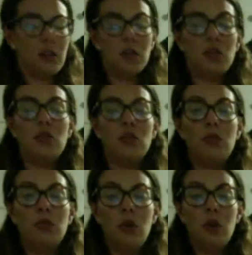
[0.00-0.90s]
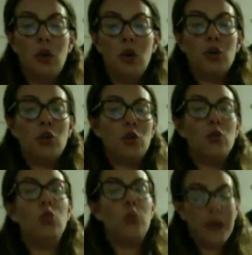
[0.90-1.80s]
do,
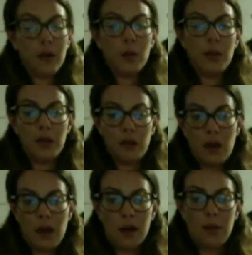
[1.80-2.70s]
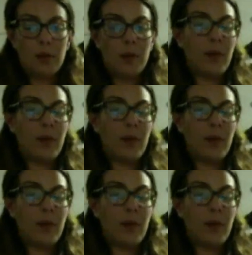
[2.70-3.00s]
you will become